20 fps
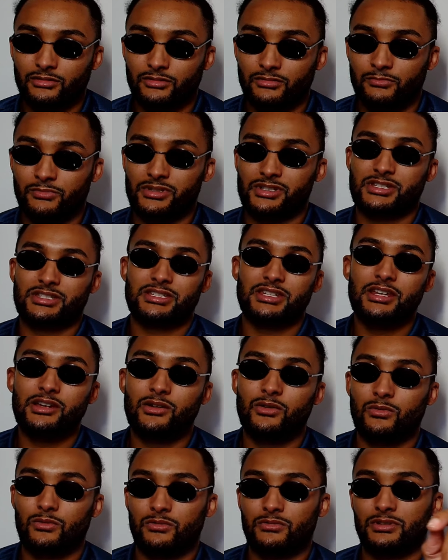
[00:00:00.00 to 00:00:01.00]
But
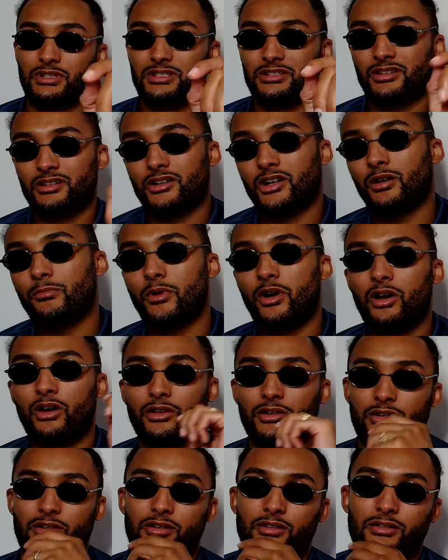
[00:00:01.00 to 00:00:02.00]
still, it's like, come
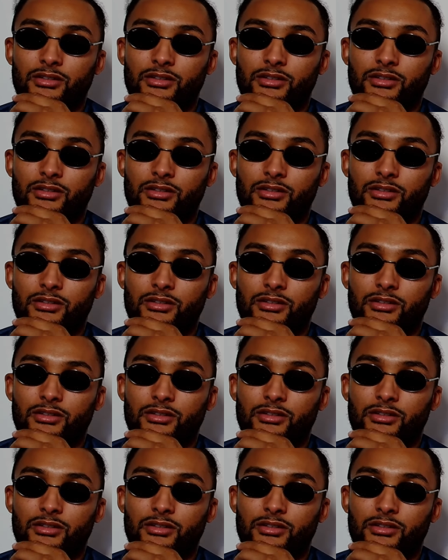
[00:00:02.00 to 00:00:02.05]
on.